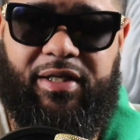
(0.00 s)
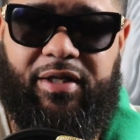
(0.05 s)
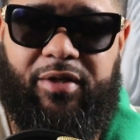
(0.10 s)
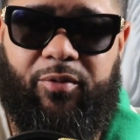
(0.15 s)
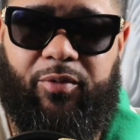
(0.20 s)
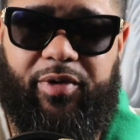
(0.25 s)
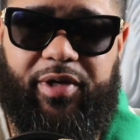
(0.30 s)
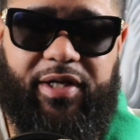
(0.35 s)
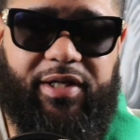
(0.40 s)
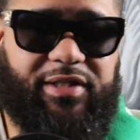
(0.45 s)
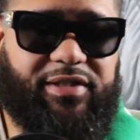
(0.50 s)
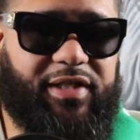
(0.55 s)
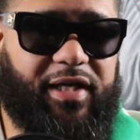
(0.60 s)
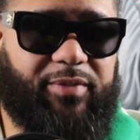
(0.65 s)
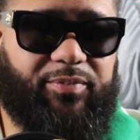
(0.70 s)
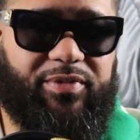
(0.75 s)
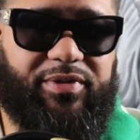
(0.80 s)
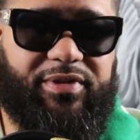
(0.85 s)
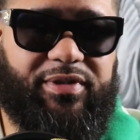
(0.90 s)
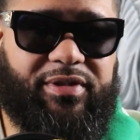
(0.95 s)
with any
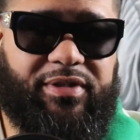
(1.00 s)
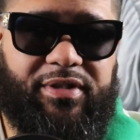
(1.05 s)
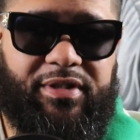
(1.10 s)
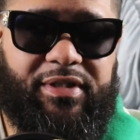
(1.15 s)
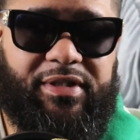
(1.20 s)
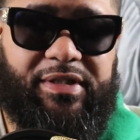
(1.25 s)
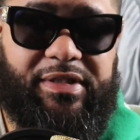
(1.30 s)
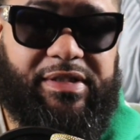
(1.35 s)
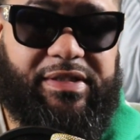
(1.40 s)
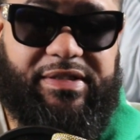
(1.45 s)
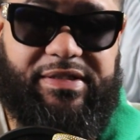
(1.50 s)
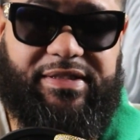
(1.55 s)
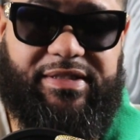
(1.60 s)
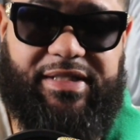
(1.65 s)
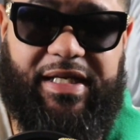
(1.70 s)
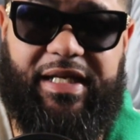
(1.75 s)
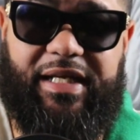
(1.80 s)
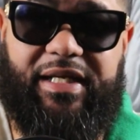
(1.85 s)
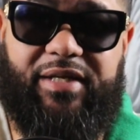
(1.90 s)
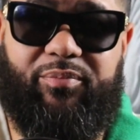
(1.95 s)
type of
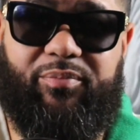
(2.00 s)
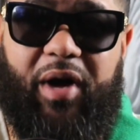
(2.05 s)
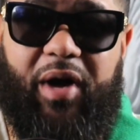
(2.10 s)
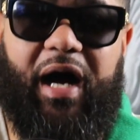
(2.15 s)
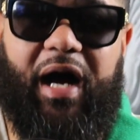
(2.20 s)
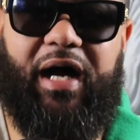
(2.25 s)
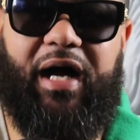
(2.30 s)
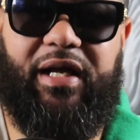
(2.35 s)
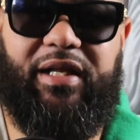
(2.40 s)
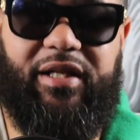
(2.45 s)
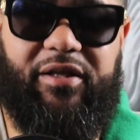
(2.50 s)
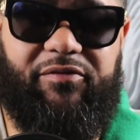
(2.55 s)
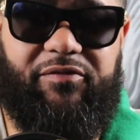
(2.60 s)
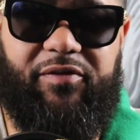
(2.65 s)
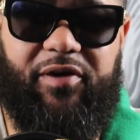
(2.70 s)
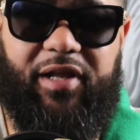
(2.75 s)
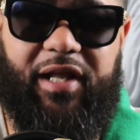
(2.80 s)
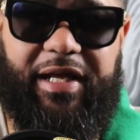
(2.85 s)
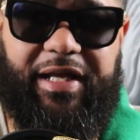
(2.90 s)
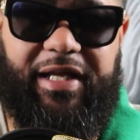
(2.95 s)
sane mind that
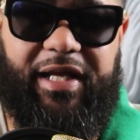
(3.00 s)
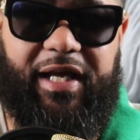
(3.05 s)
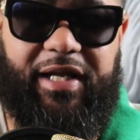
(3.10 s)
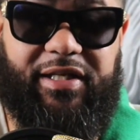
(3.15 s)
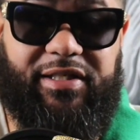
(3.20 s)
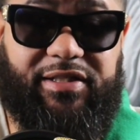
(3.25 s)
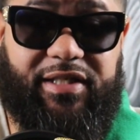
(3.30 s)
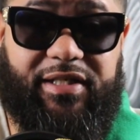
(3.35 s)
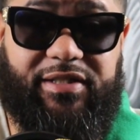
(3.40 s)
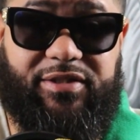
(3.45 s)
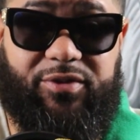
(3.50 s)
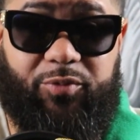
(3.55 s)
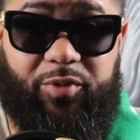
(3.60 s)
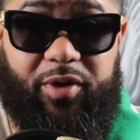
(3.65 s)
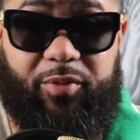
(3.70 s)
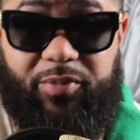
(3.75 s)
felt like he had a chance to win.